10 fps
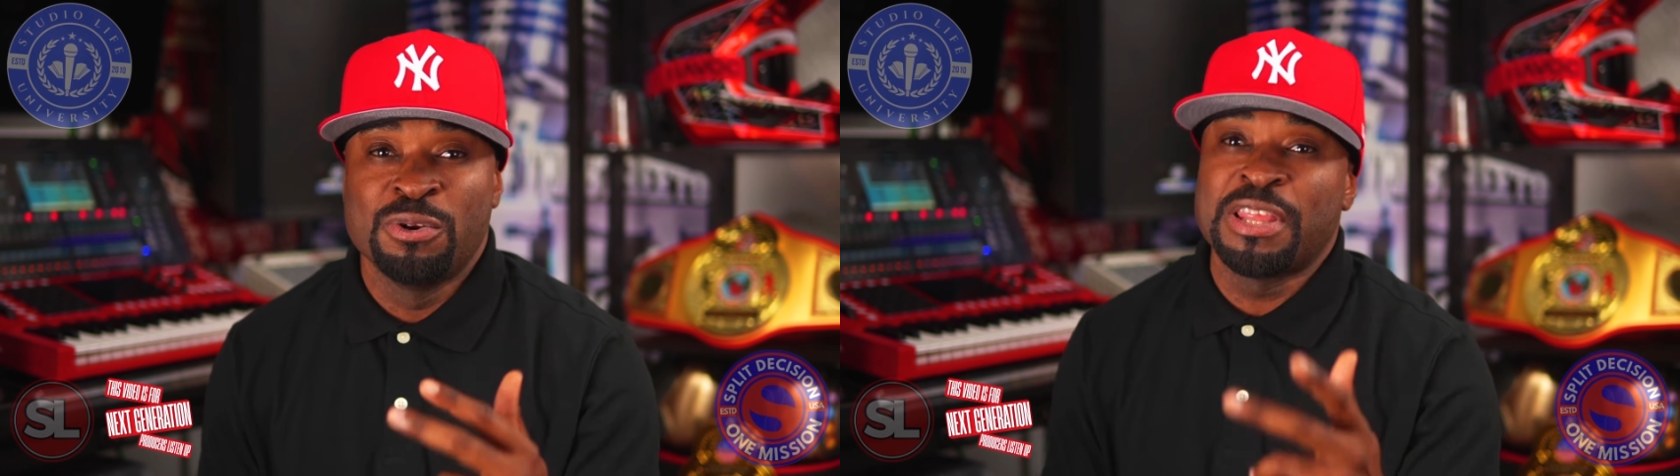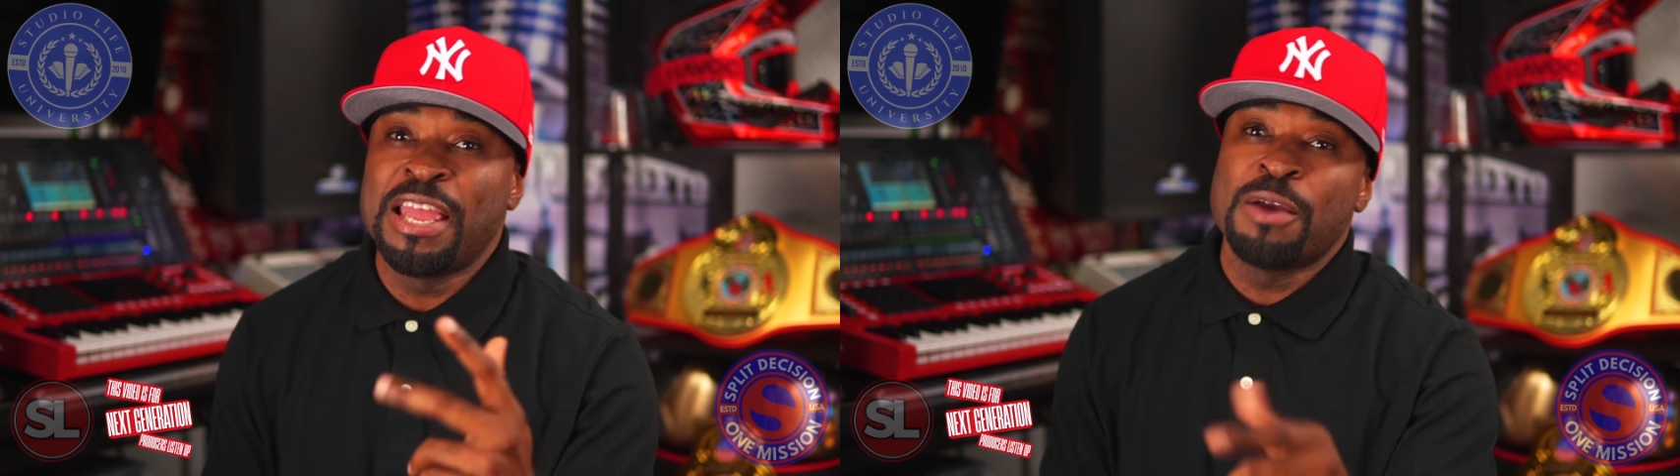
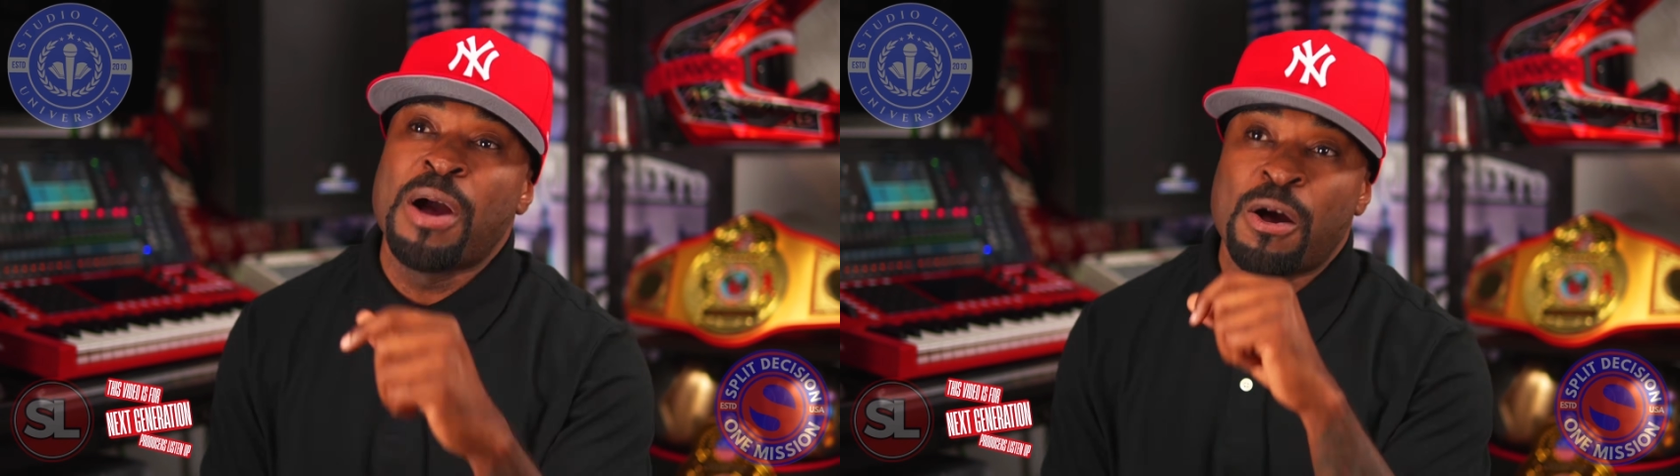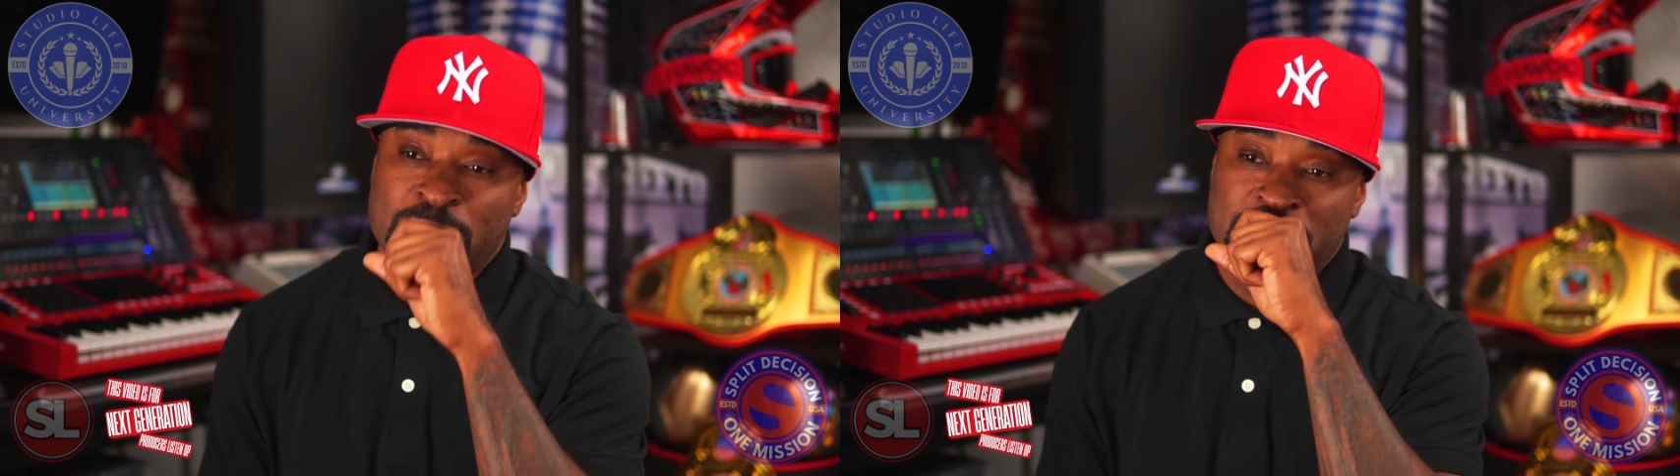Think
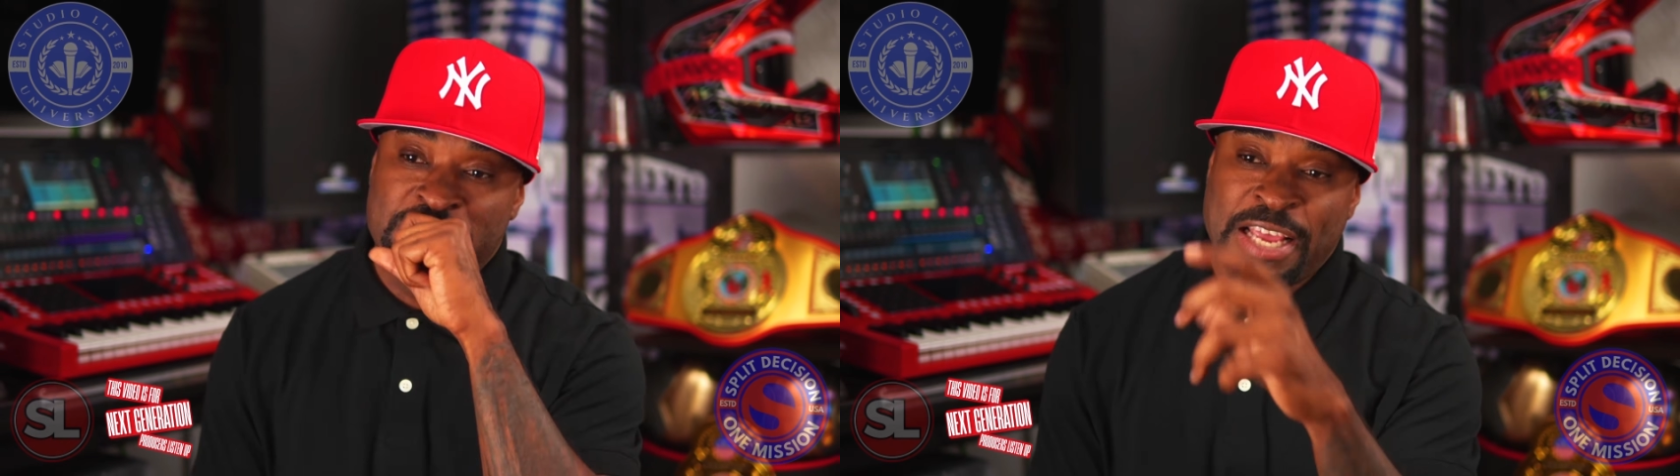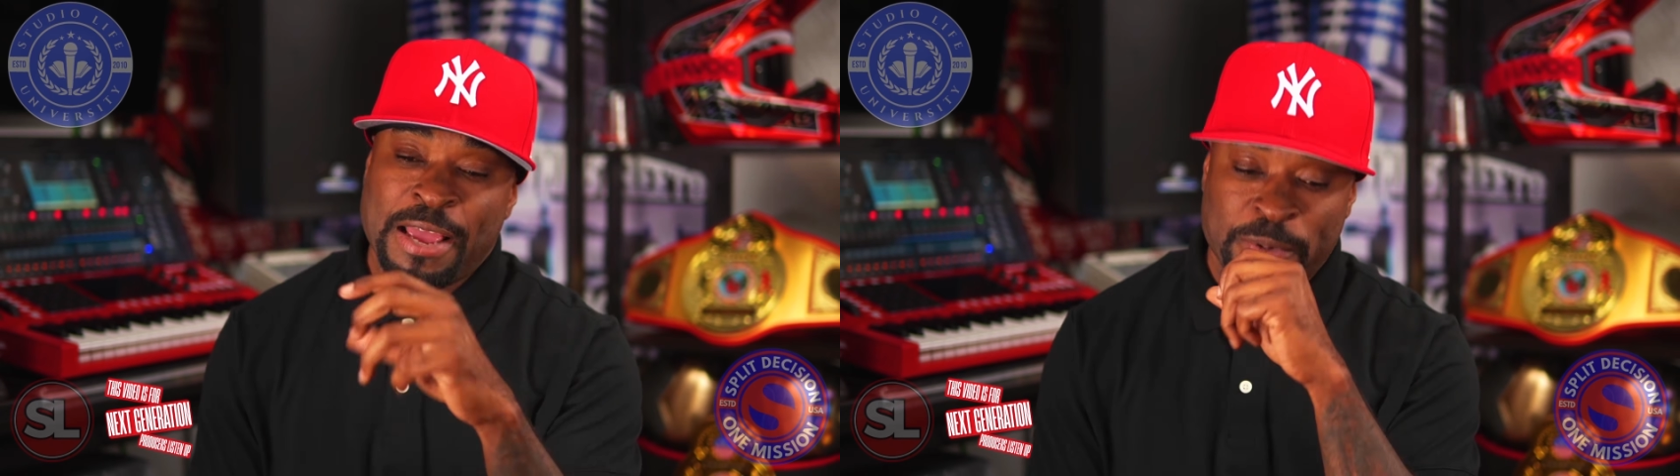about
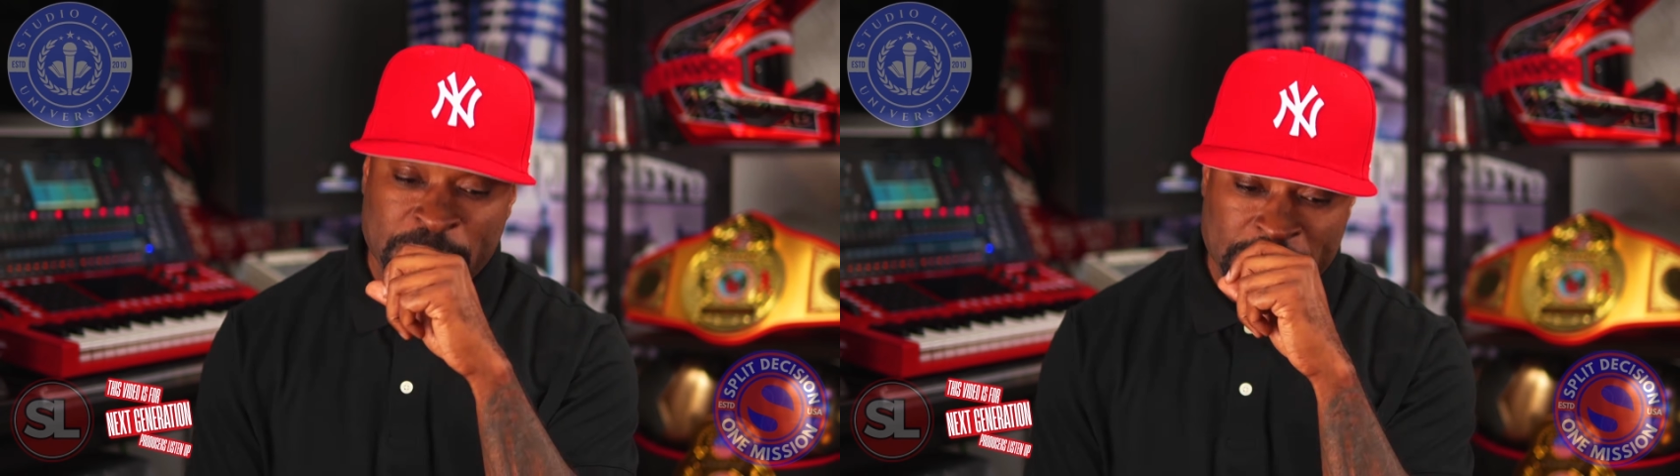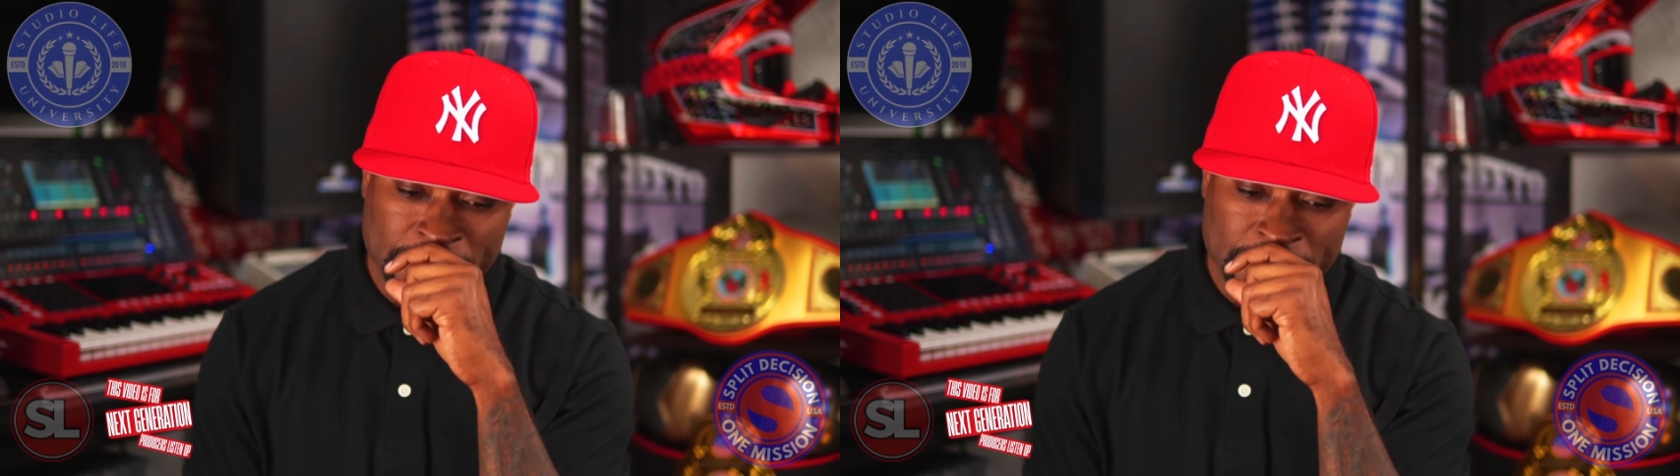sampling.